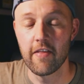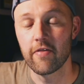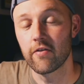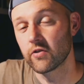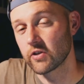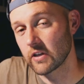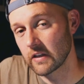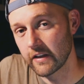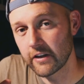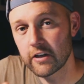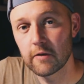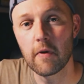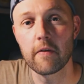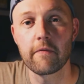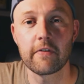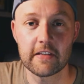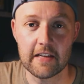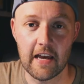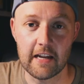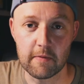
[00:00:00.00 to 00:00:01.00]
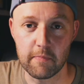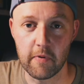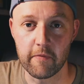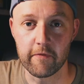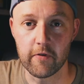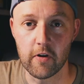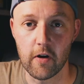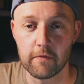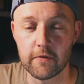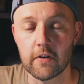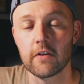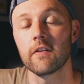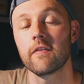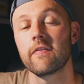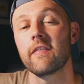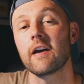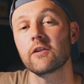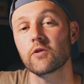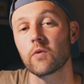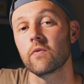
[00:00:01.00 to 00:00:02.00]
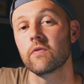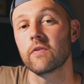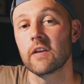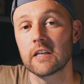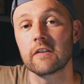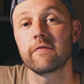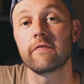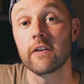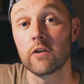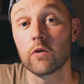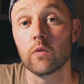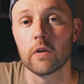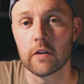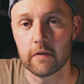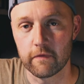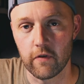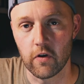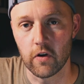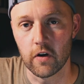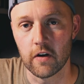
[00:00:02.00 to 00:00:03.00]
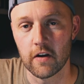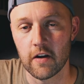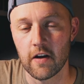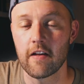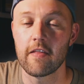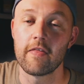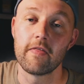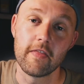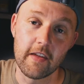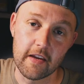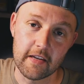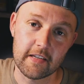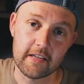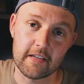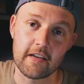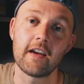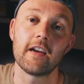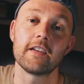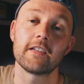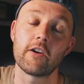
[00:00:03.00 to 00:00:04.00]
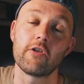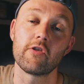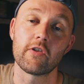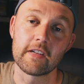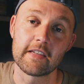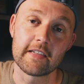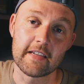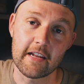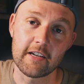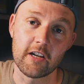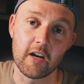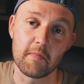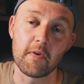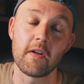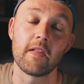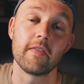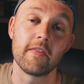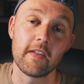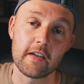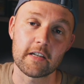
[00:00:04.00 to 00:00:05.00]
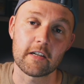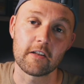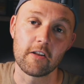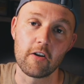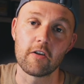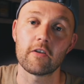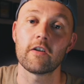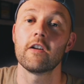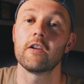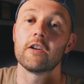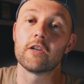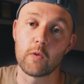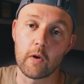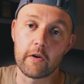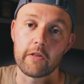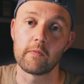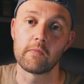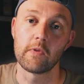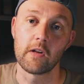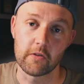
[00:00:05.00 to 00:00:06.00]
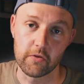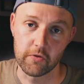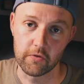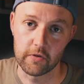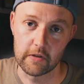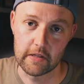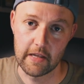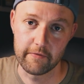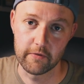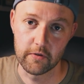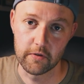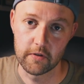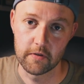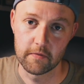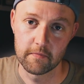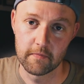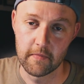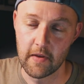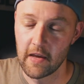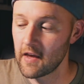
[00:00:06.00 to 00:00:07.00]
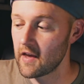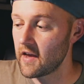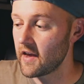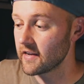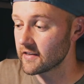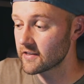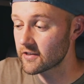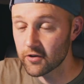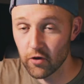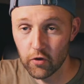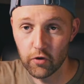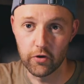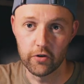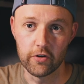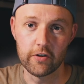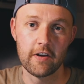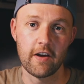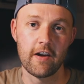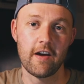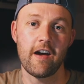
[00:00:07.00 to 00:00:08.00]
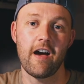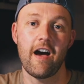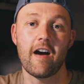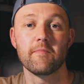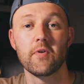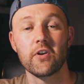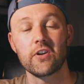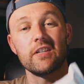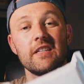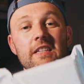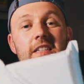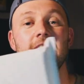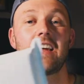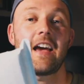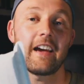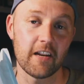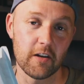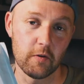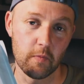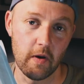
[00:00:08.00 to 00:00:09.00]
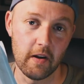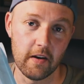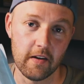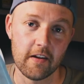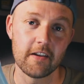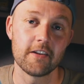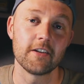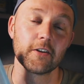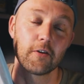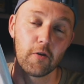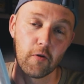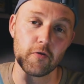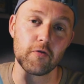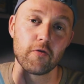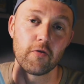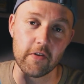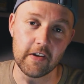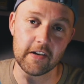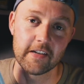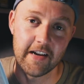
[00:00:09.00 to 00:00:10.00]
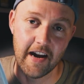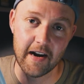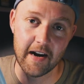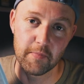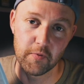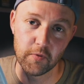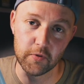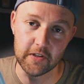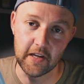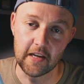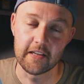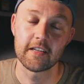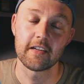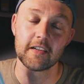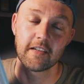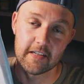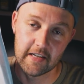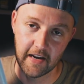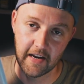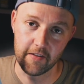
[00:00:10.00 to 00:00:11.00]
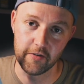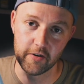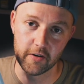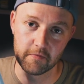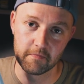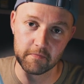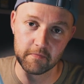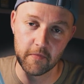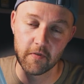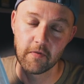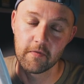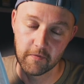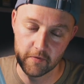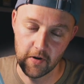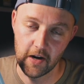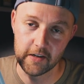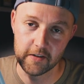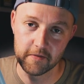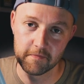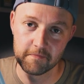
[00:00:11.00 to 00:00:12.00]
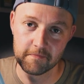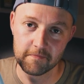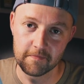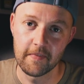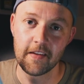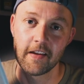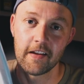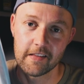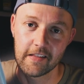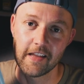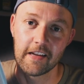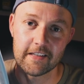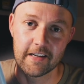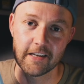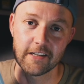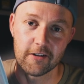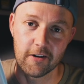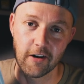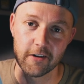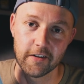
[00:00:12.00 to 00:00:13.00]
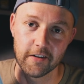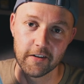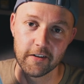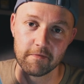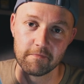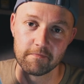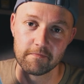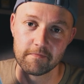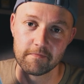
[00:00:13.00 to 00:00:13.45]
There's a little bit of a setup involved. That's what this video is for. This is how you can set up this clock to work with your blood glucose levels. It's so good, I bought a second one to go through the entire process together. Right, let's get started.